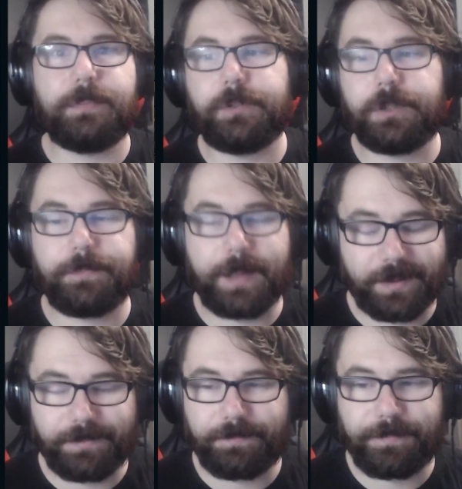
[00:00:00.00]
booster
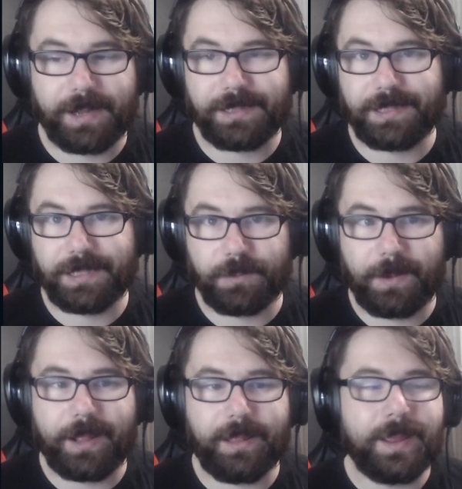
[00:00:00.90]
boxes as
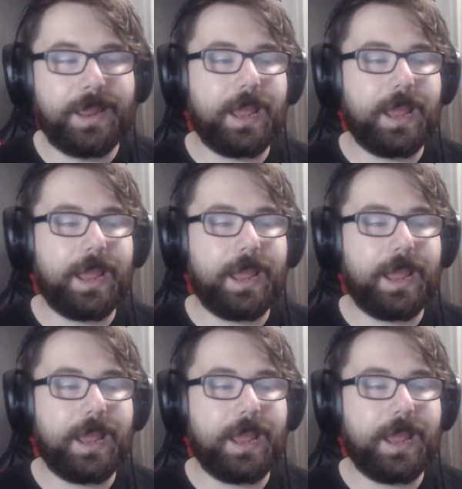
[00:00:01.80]
well.